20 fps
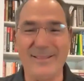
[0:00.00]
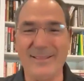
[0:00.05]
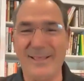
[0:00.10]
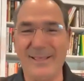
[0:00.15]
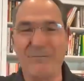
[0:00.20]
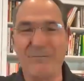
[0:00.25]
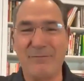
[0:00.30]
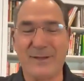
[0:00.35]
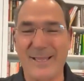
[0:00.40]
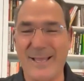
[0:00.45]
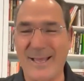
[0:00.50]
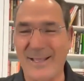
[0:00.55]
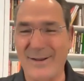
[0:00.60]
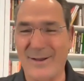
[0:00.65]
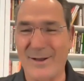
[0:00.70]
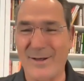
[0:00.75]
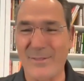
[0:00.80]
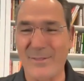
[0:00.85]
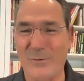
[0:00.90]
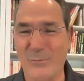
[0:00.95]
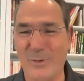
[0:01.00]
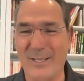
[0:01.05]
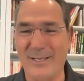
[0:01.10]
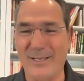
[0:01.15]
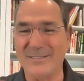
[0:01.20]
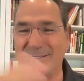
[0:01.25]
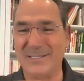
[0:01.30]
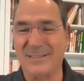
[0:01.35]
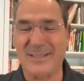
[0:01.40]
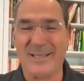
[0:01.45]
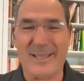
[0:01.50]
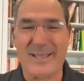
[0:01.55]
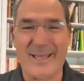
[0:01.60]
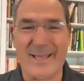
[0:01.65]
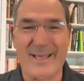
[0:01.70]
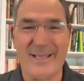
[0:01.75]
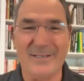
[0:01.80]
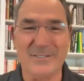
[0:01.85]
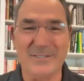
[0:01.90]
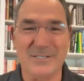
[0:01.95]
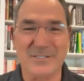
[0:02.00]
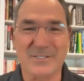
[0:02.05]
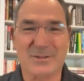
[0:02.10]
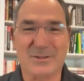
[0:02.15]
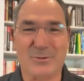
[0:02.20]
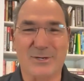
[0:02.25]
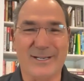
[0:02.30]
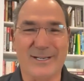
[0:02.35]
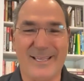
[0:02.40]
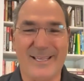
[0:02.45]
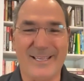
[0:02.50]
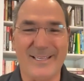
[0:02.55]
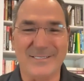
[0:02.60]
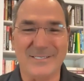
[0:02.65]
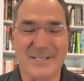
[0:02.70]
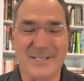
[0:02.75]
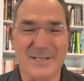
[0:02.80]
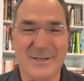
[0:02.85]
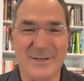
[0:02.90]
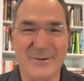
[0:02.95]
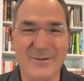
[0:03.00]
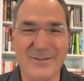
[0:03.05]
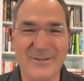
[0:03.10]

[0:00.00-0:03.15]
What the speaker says: They forgot all the wins that they had just 3 days ago.